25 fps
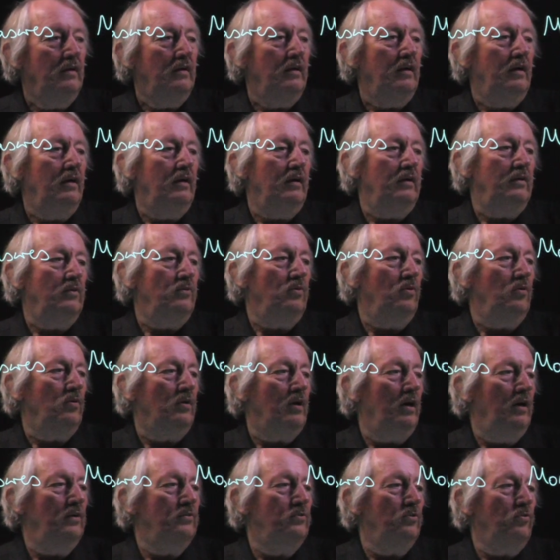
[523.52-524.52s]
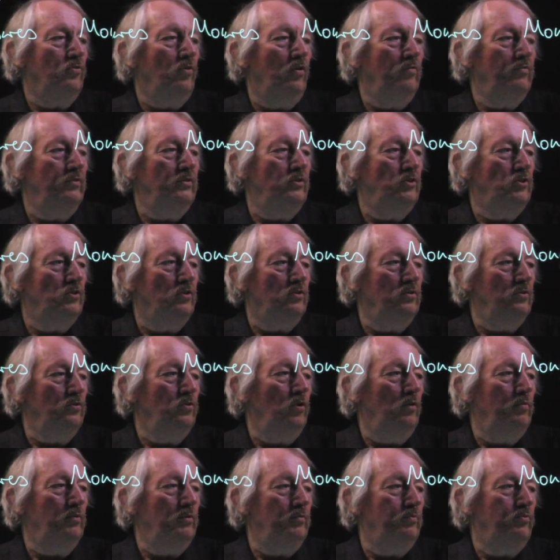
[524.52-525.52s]
don't know, Kantorowicz got a
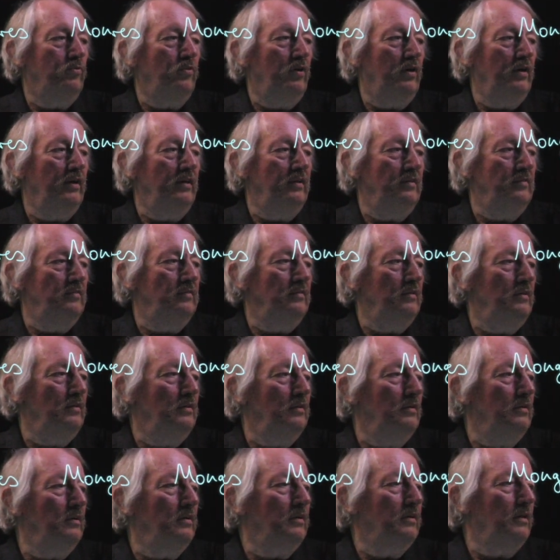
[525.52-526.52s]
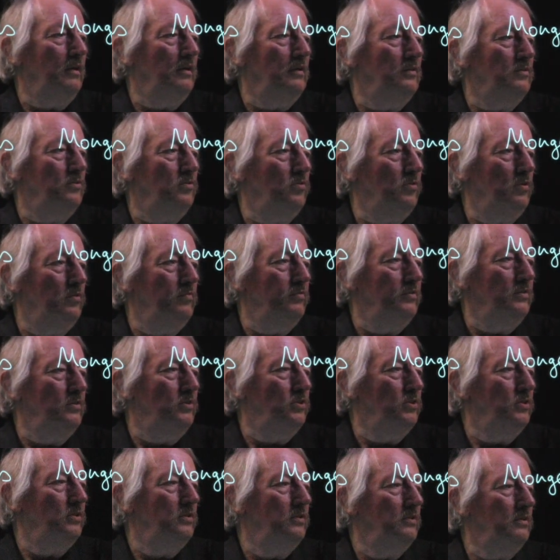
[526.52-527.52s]
Nobel Prize in Kantorowicz,
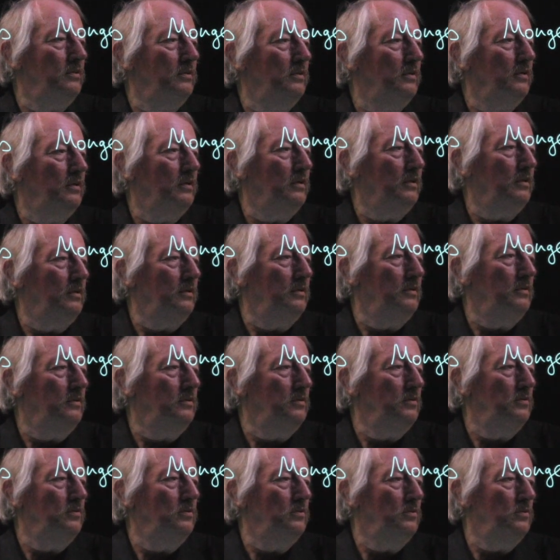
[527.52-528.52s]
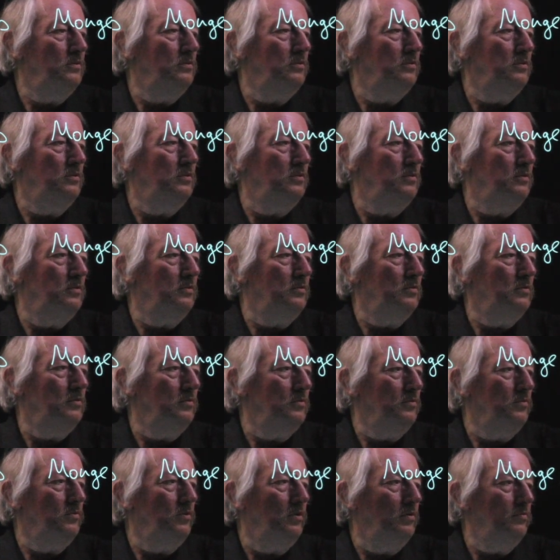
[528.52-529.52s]

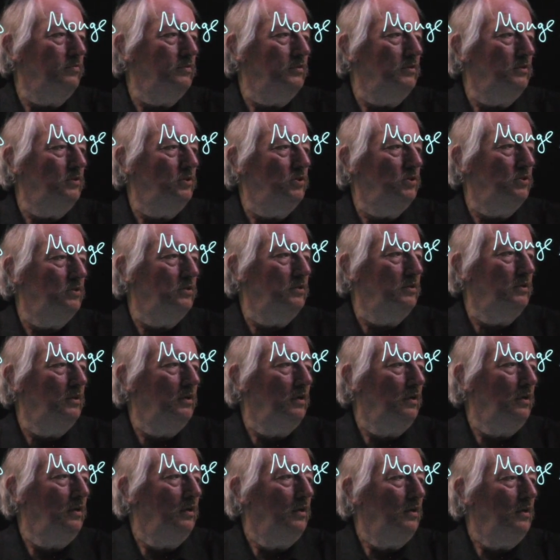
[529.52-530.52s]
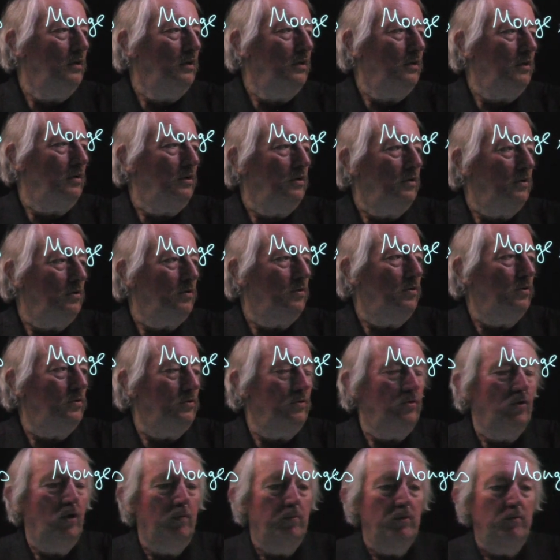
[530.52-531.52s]
Kantorowicz got a
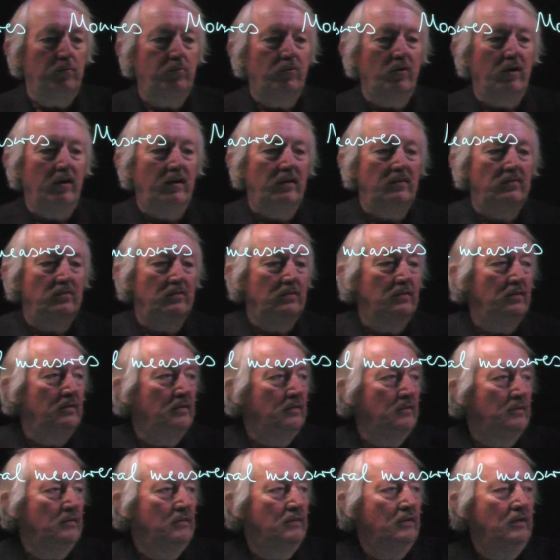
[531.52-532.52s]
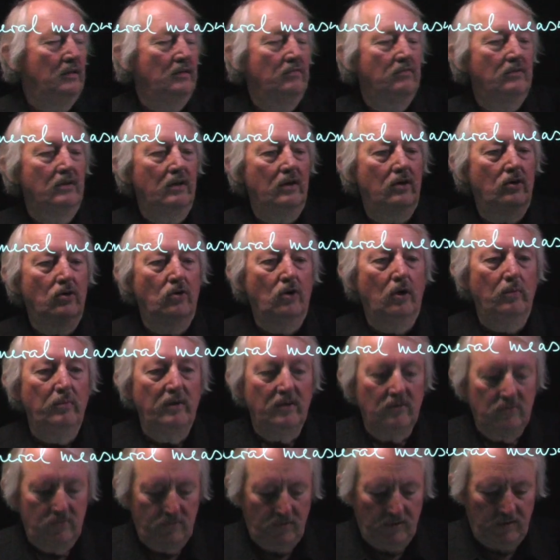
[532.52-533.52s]
Nobel Prize in
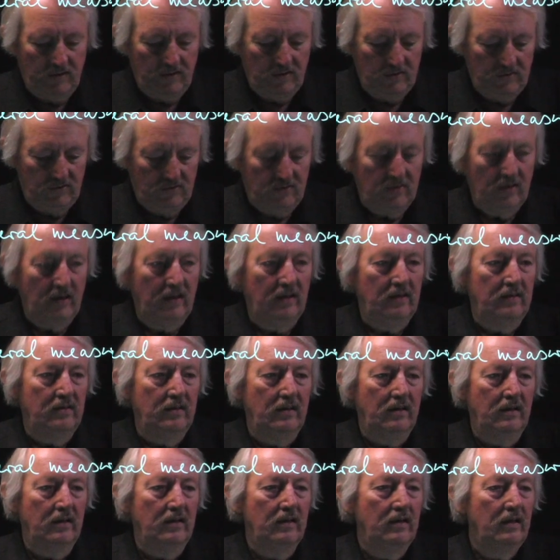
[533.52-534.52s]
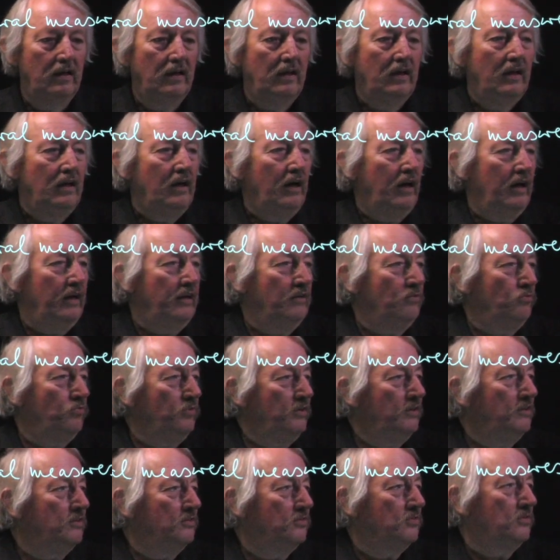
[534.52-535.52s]
economics for this, and I
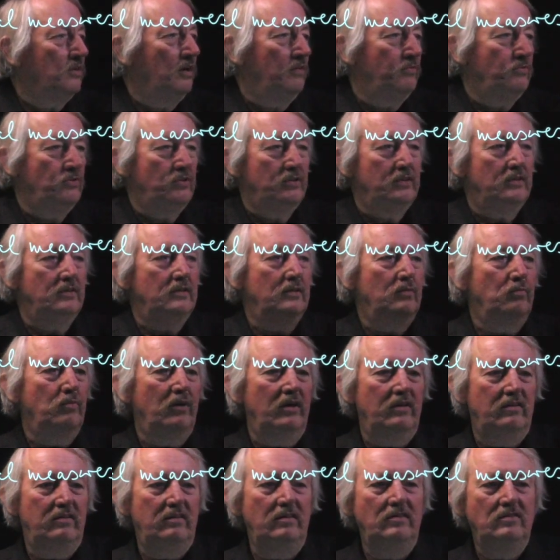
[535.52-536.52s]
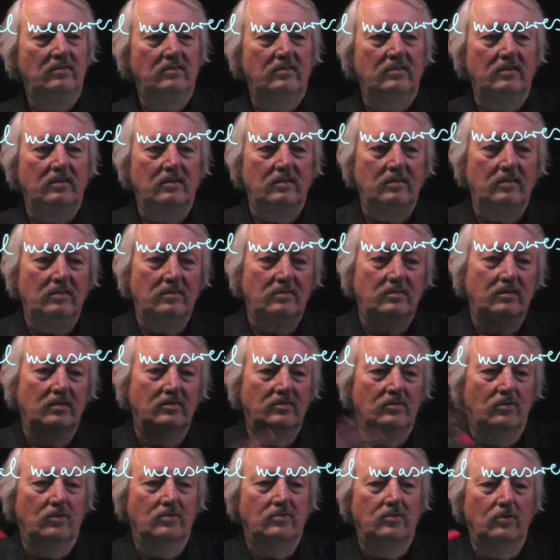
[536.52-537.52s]
rediscovered it in my thesis, and
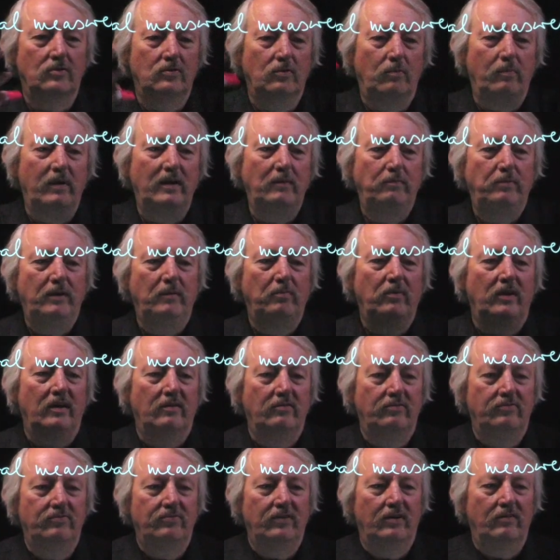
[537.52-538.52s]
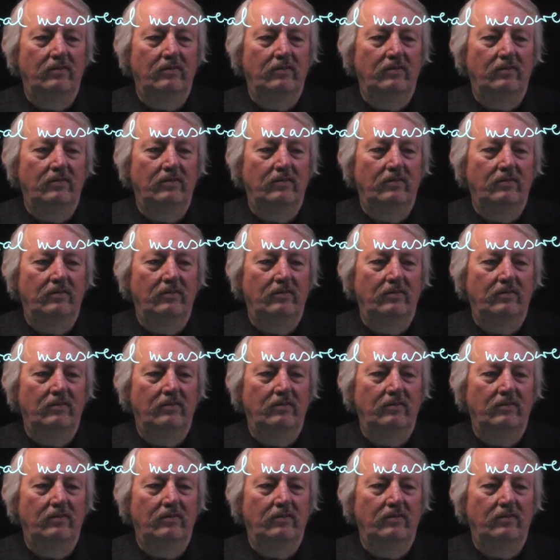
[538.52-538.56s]
so on. So many people have